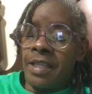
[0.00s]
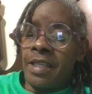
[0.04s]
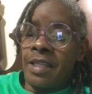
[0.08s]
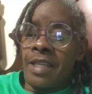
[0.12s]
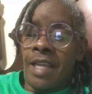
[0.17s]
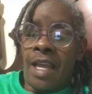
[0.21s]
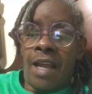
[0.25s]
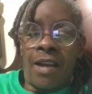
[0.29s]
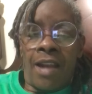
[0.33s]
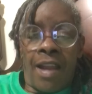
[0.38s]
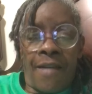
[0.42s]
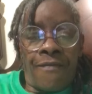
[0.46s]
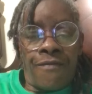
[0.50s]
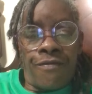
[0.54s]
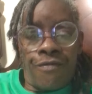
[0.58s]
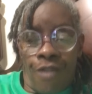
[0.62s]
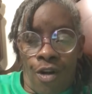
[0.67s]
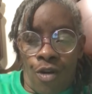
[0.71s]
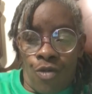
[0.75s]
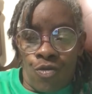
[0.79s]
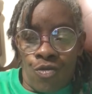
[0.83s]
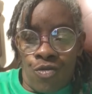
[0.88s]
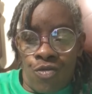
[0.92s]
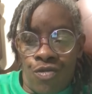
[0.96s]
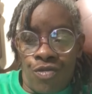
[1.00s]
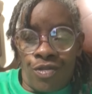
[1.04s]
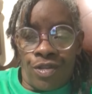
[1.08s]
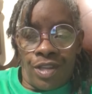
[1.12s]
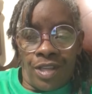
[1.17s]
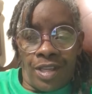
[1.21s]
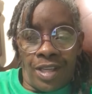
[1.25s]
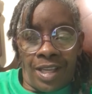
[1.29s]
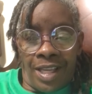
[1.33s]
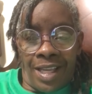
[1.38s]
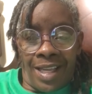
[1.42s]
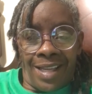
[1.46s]
Y'all, I froze.
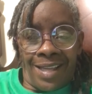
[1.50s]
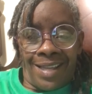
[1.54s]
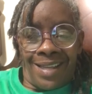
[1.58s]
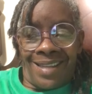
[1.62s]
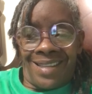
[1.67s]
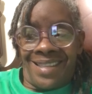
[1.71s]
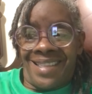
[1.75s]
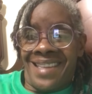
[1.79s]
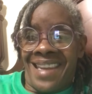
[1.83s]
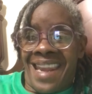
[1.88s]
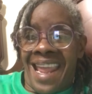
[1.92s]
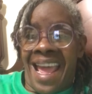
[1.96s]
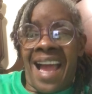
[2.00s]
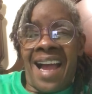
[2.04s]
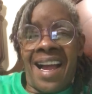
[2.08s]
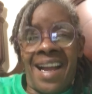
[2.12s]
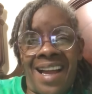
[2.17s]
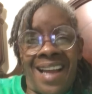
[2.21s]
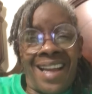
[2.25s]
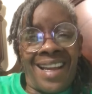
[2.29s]
Now,